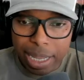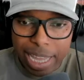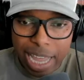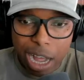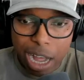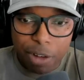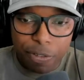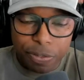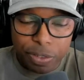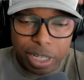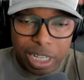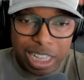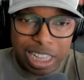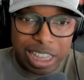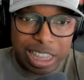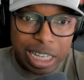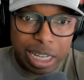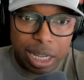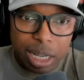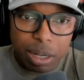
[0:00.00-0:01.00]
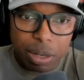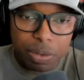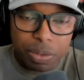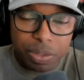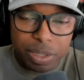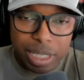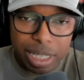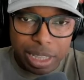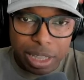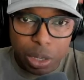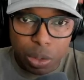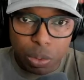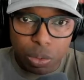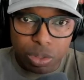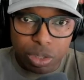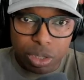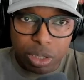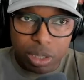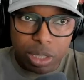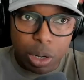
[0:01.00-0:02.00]
Cal Flood loves
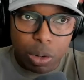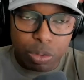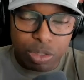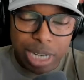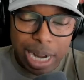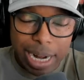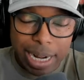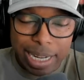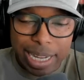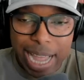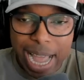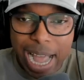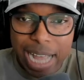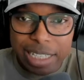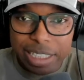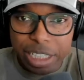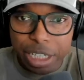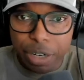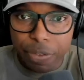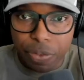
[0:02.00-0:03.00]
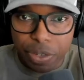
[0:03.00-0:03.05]
those kind of guys here